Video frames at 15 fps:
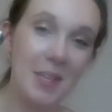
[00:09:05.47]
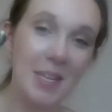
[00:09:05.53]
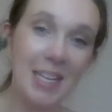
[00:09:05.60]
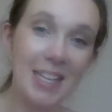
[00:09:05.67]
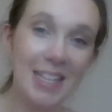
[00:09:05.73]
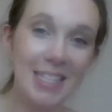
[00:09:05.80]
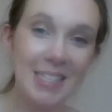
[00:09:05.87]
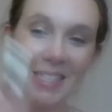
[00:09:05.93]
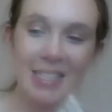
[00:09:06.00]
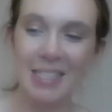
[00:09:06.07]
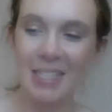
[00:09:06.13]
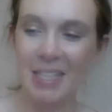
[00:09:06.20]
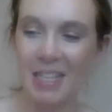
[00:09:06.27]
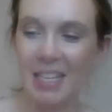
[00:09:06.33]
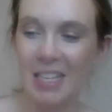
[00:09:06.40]
This is
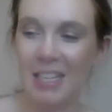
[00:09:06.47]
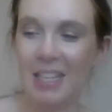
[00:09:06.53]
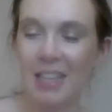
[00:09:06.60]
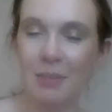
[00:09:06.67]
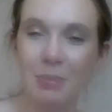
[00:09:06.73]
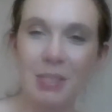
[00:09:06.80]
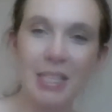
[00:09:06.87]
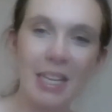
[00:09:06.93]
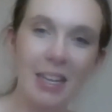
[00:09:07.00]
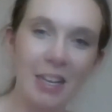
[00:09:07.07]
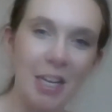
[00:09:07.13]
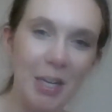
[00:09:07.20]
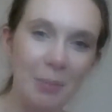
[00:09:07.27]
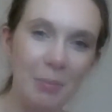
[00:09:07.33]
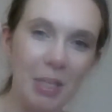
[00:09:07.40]
the lipstick.
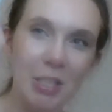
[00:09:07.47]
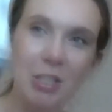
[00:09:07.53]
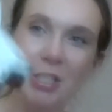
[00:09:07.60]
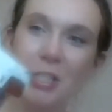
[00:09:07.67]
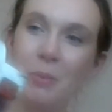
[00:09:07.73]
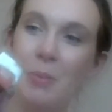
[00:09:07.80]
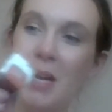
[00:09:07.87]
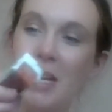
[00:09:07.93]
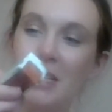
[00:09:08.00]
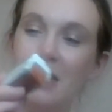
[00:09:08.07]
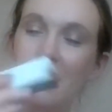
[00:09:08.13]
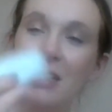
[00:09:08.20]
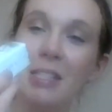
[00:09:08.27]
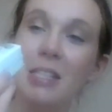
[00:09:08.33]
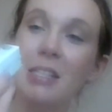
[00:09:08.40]
I just unpacked it.
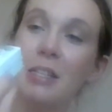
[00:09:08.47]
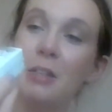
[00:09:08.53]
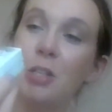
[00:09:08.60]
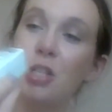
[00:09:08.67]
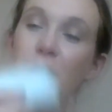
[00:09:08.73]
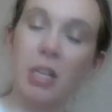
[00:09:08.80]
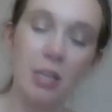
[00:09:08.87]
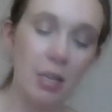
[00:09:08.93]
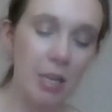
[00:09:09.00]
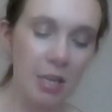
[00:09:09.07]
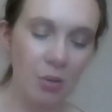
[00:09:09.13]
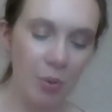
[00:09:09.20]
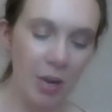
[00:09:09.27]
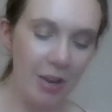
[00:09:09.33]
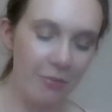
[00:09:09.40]
This is in the shade
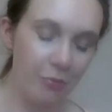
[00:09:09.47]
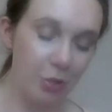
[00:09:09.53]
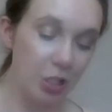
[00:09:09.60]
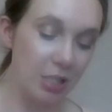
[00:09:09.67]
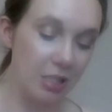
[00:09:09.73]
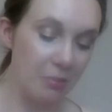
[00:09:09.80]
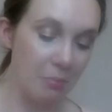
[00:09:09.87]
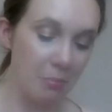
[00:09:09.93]
Heatwave, which is a